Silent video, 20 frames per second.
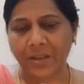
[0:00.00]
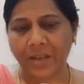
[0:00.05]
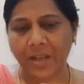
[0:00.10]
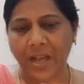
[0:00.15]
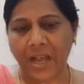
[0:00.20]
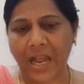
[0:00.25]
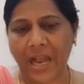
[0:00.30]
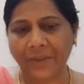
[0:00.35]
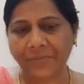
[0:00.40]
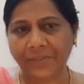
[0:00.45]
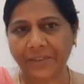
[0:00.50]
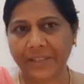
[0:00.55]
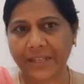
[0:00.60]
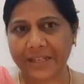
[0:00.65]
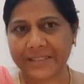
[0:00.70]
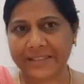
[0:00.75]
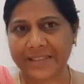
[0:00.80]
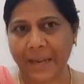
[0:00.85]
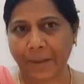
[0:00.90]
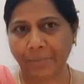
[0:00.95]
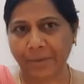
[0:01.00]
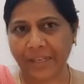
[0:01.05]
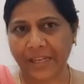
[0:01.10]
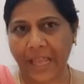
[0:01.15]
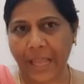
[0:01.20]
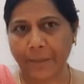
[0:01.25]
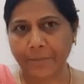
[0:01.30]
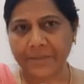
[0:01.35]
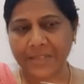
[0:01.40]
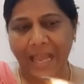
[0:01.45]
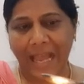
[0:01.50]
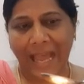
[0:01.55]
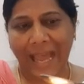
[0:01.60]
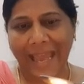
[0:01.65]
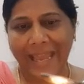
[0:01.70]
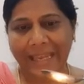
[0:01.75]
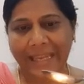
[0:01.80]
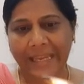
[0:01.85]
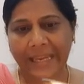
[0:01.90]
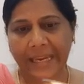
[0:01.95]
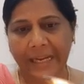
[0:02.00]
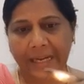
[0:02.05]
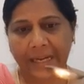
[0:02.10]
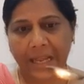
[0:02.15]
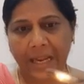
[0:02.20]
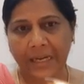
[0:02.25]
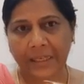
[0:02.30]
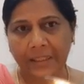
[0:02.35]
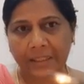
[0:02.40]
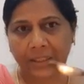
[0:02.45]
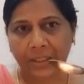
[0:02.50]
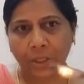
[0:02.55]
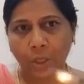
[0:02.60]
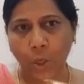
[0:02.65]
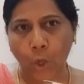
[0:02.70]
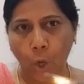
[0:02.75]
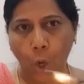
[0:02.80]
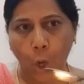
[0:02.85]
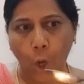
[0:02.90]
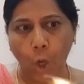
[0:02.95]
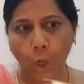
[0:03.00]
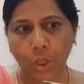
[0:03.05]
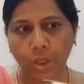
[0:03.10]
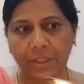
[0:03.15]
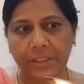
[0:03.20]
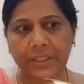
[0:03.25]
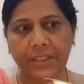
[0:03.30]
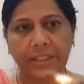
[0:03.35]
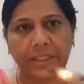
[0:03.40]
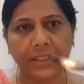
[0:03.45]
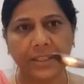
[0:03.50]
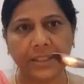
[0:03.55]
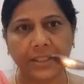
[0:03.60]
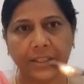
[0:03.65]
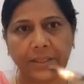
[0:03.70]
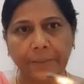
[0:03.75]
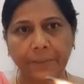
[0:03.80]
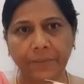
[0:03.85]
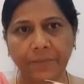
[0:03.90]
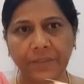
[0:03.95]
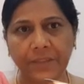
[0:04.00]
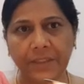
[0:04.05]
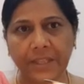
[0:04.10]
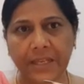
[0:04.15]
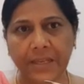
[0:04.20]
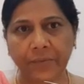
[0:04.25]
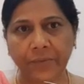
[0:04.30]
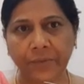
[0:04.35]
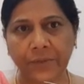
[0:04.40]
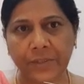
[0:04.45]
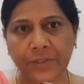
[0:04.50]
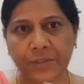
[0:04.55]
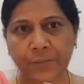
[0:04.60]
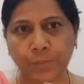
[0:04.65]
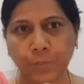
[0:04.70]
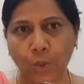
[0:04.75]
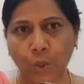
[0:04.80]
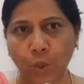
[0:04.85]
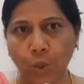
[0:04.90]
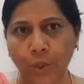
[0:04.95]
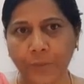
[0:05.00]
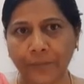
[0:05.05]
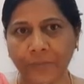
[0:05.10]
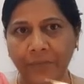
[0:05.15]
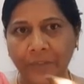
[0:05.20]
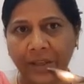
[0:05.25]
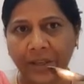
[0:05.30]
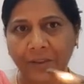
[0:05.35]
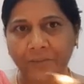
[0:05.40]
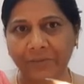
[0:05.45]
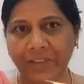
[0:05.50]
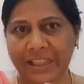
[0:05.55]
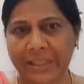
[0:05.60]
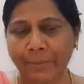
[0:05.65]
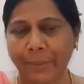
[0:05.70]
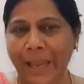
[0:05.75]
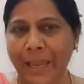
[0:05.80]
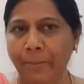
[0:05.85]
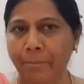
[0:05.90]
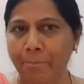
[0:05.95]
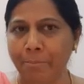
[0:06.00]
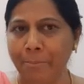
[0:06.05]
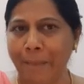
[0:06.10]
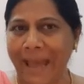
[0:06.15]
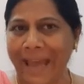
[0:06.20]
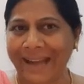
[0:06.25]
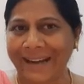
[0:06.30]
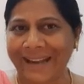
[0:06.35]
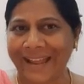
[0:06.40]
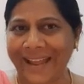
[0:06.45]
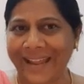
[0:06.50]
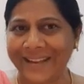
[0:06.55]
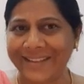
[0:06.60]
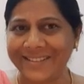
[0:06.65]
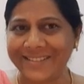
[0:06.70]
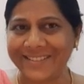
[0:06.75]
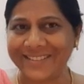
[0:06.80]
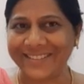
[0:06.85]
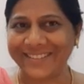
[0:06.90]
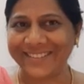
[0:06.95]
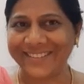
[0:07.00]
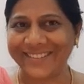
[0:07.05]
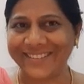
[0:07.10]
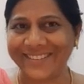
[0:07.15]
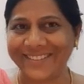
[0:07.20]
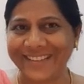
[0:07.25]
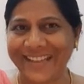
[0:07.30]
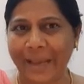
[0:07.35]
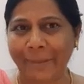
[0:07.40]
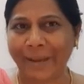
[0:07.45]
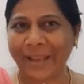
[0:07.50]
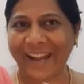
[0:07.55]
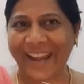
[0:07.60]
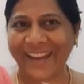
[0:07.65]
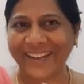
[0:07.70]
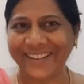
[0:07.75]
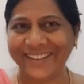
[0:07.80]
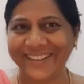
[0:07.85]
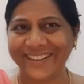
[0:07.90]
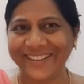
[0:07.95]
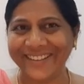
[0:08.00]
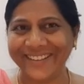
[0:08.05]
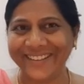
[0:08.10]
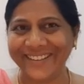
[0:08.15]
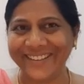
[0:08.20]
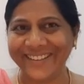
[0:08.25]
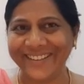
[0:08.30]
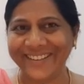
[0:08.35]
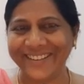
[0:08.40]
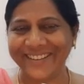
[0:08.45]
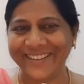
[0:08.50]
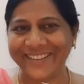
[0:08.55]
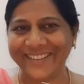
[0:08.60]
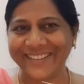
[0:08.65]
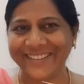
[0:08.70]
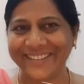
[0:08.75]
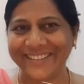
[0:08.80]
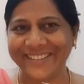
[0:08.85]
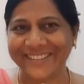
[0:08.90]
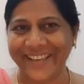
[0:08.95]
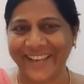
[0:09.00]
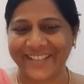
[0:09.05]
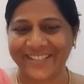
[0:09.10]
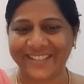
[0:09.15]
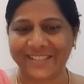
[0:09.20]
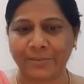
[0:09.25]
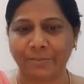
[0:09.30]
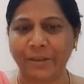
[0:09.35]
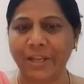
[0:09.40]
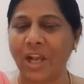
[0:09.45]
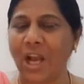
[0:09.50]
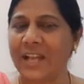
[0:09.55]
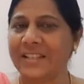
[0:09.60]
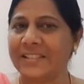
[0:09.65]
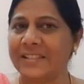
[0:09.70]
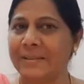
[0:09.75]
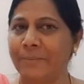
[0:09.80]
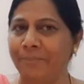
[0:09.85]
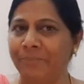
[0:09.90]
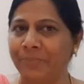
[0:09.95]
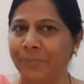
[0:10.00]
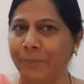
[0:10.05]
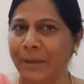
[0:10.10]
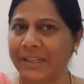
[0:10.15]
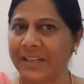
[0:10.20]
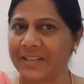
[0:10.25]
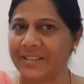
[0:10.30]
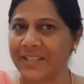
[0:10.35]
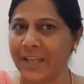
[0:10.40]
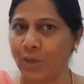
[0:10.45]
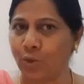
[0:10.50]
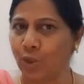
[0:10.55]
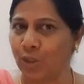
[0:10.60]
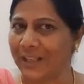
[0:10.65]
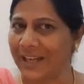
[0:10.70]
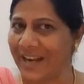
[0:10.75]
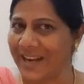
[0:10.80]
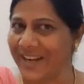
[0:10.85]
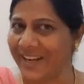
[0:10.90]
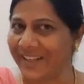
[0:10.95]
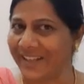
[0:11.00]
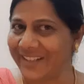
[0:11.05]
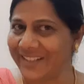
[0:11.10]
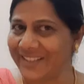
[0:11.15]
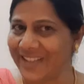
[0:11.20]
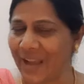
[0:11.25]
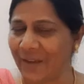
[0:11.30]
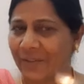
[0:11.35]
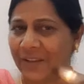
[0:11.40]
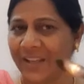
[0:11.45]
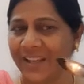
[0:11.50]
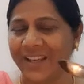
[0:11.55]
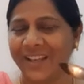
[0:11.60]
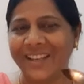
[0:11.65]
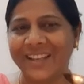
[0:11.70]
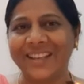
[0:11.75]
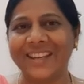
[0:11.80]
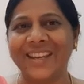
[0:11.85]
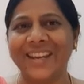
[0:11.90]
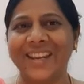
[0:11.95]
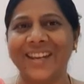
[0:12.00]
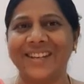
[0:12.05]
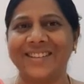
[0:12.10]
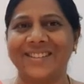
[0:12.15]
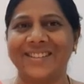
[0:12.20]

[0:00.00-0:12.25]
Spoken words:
After some time I cannot hold the spoon with my bare hand. Am I right? Yes, because metals are good conductors of heat.